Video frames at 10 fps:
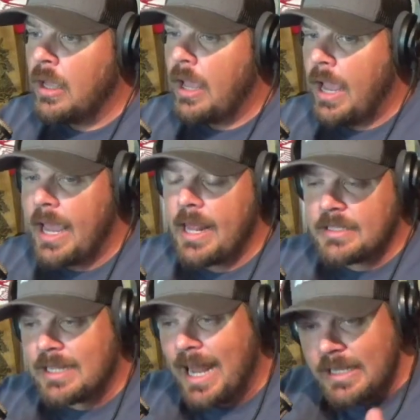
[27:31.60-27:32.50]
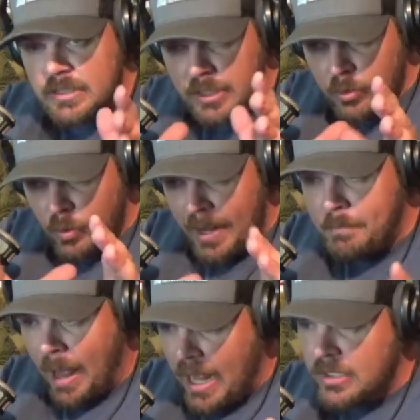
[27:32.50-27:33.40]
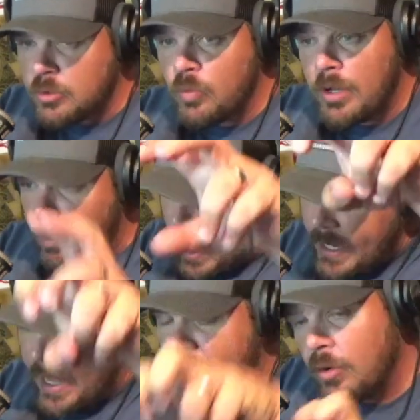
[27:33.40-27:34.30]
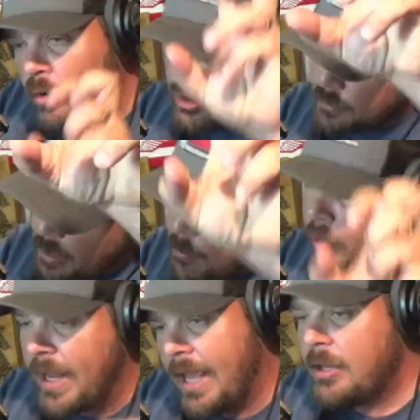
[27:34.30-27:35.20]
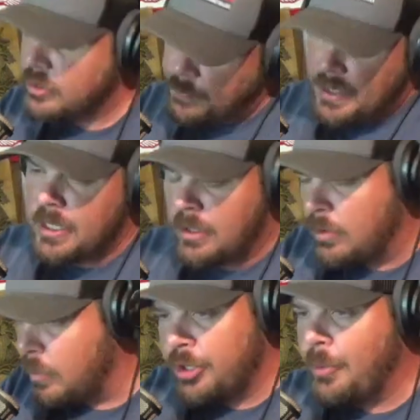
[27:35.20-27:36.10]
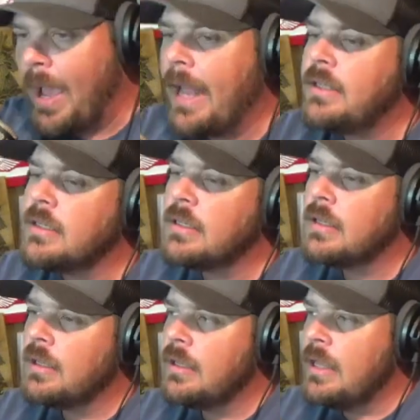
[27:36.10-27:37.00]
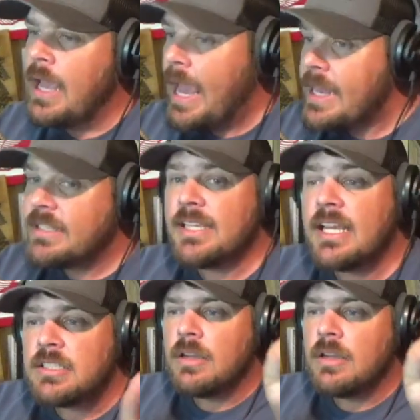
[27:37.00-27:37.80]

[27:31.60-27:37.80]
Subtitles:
And it's a nice little red box with a white handle or sometimes a red handle, depending on where you at. And it says...